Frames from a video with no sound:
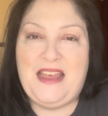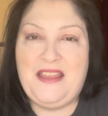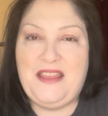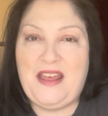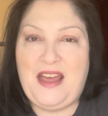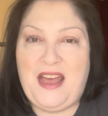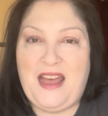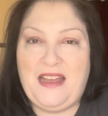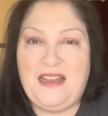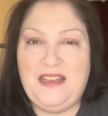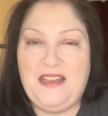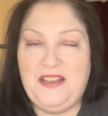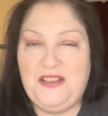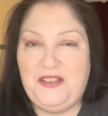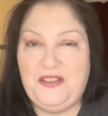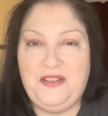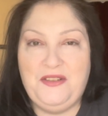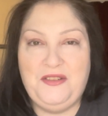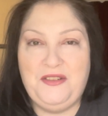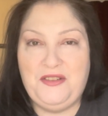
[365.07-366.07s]
that as
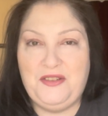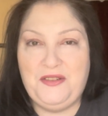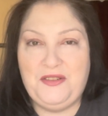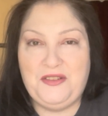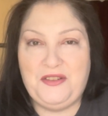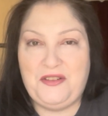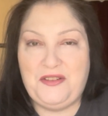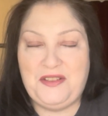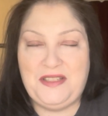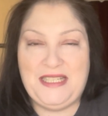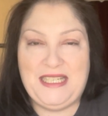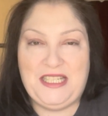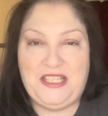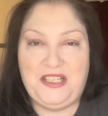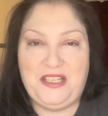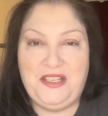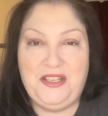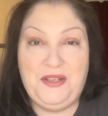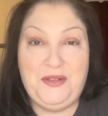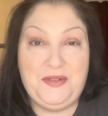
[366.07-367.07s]
soon as you start
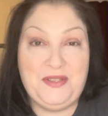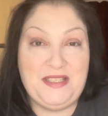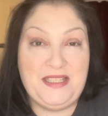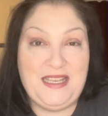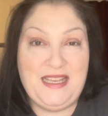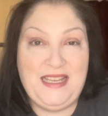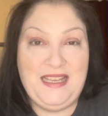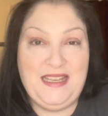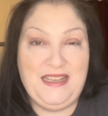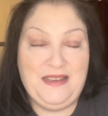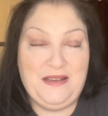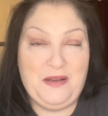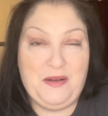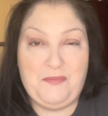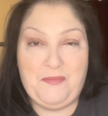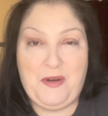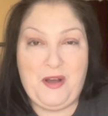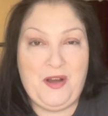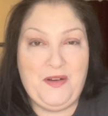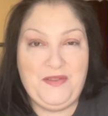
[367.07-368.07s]
stitching, you see
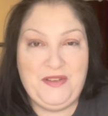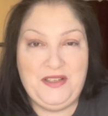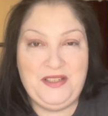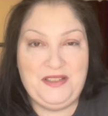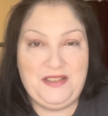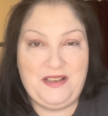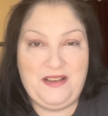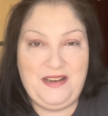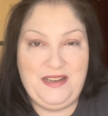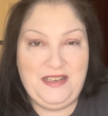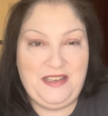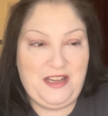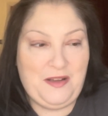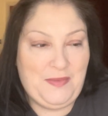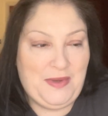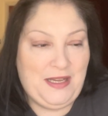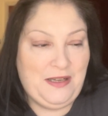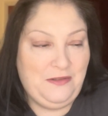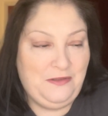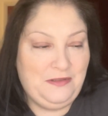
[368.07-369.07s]
a part of the design
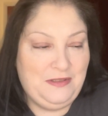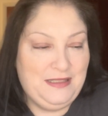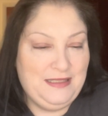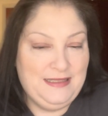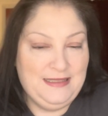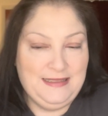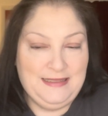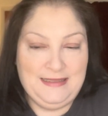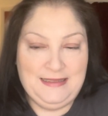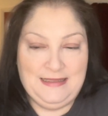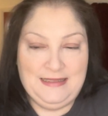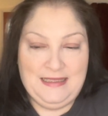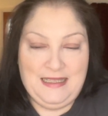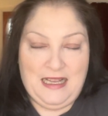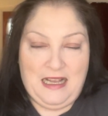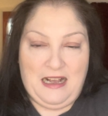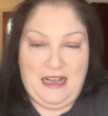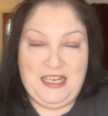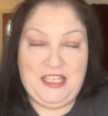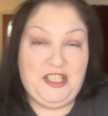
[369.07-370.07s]
come out.
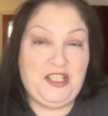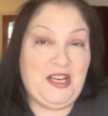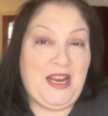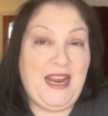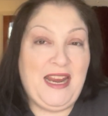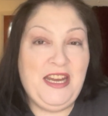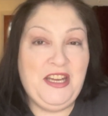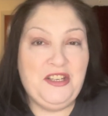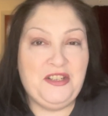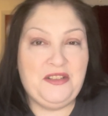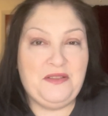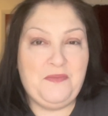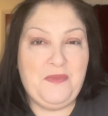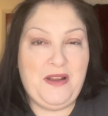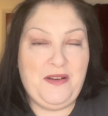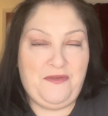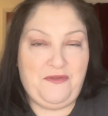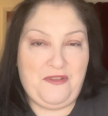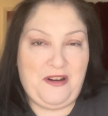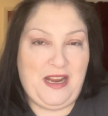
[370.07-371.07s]
I changed
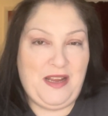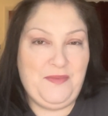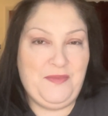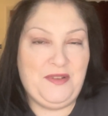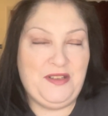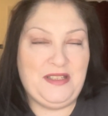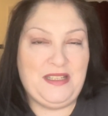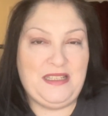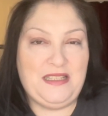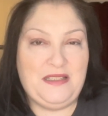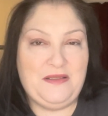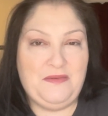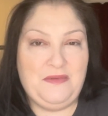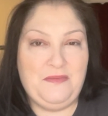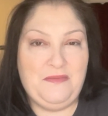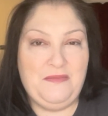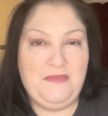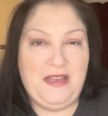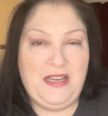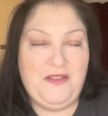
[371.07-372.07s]
my frame because, as
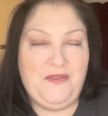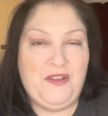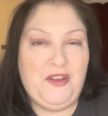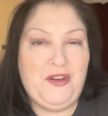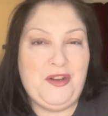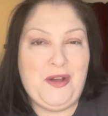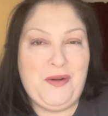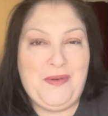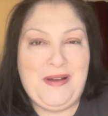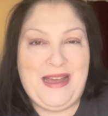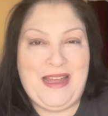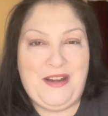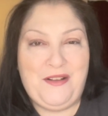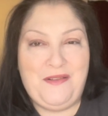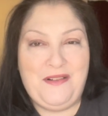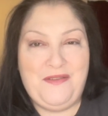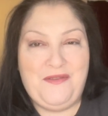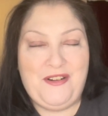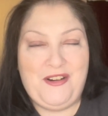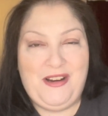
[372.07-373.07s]
many of you know, I had it
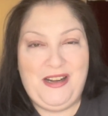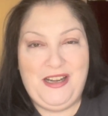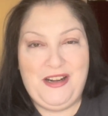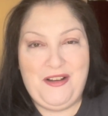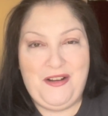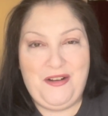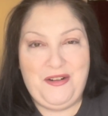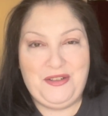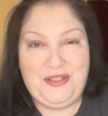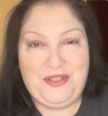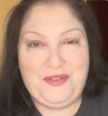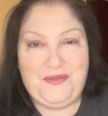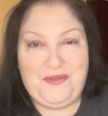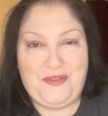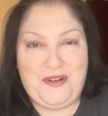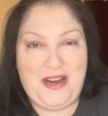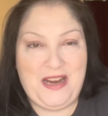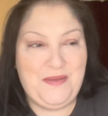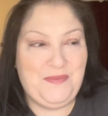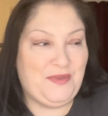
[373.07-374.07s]
on a very large
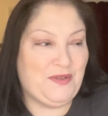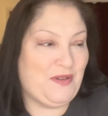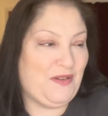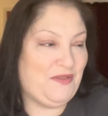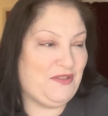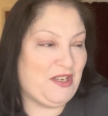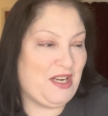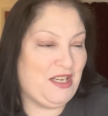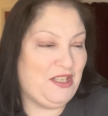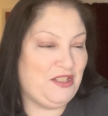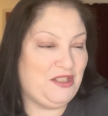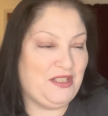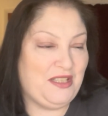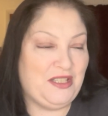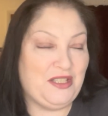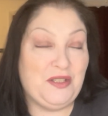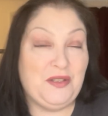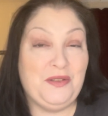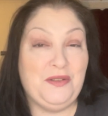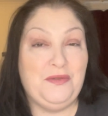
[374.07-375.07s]
frame, so I've changed
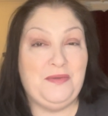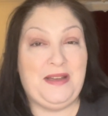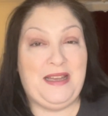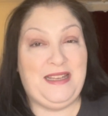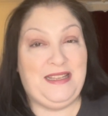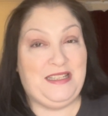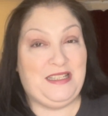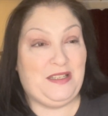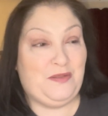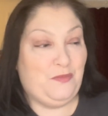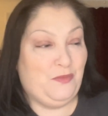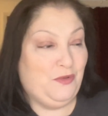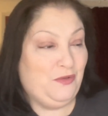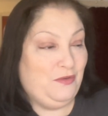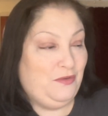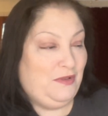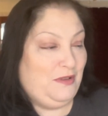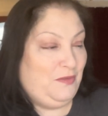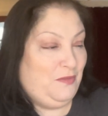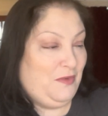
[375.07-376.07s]
it to a
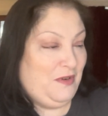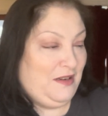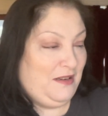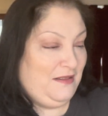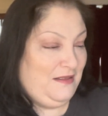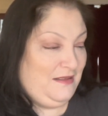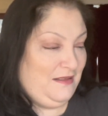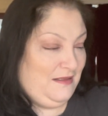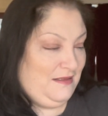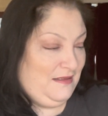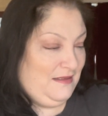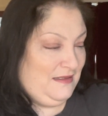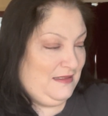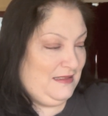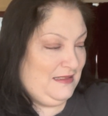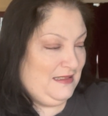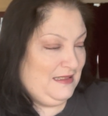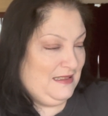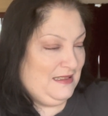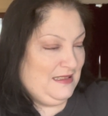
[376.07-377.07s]
smaller one,
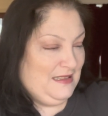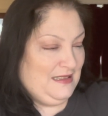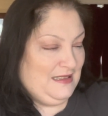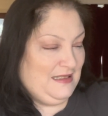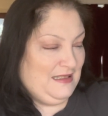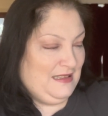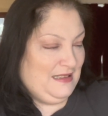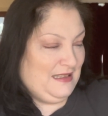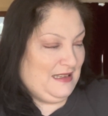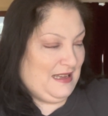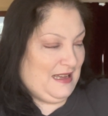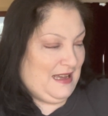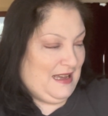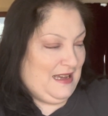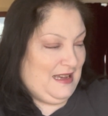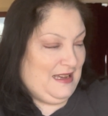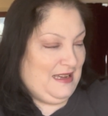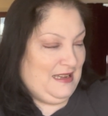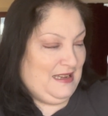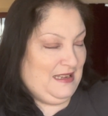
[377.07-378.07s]

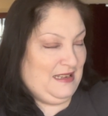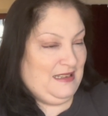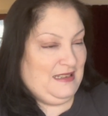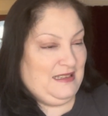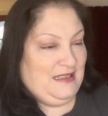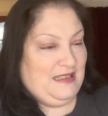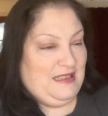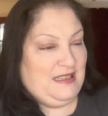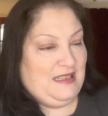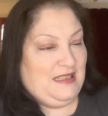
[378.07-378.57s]
and